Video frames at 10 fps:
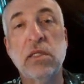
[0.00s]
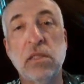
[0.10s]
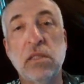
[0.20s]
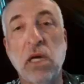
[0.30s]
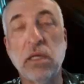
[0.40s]

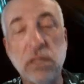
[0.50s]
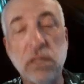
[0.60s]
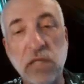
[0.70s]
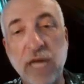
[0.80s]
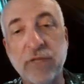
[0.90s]
this
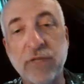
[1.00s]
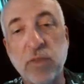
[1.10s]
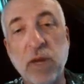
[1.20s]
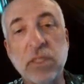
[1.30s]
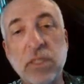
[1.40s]

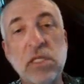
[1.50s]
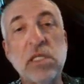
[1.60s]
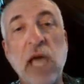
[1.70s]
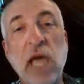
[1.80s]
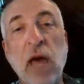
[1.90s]
design of
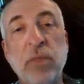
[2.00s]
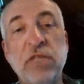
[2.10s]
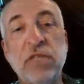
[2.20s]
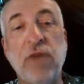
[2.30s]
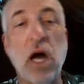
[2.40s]
experiments is to
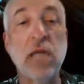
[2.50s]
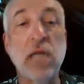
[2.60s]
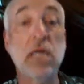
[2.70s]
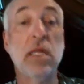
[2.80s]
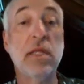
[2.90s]
help us
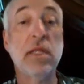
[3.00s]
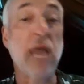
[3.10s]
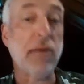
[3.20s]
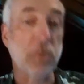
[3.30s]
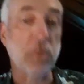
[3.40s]
find
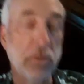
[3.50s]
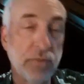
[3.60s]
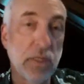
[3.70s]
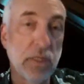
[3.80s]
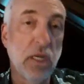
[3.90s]
the
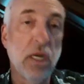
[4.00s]
optimum.